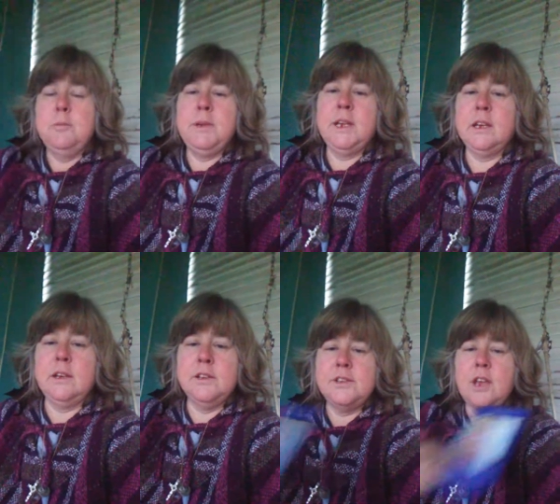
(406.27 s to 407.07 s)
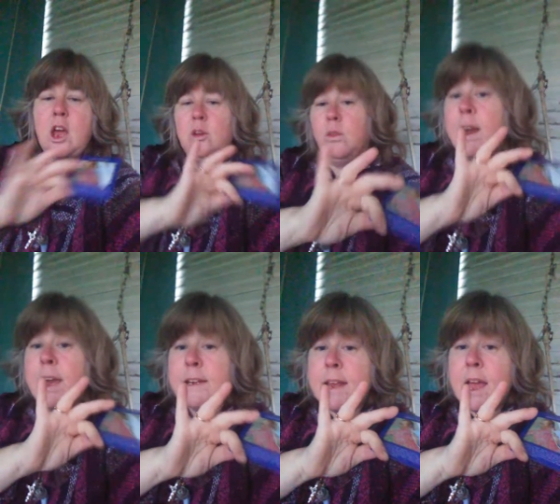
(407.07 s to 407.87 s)
because
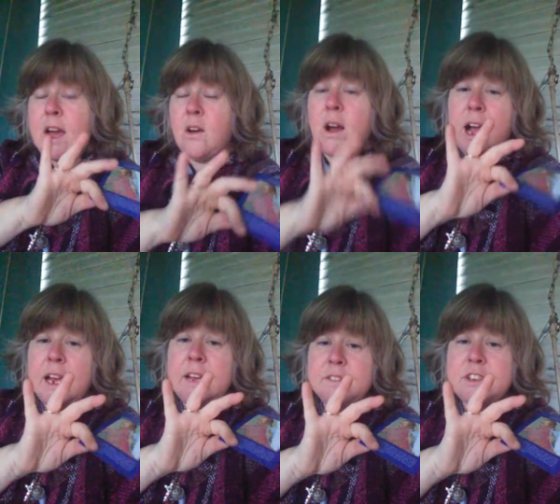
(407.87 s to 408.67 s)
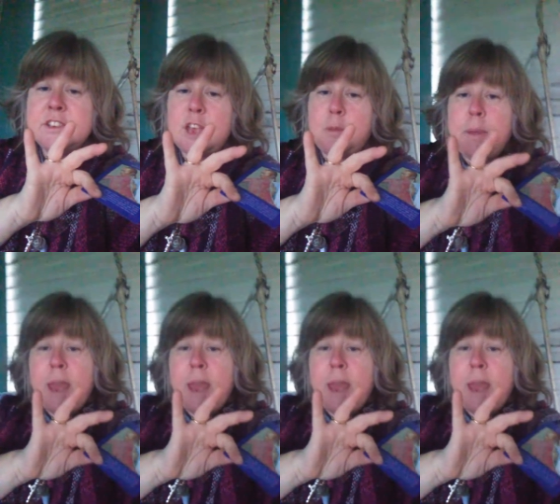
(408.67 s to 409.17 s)
right now I have to step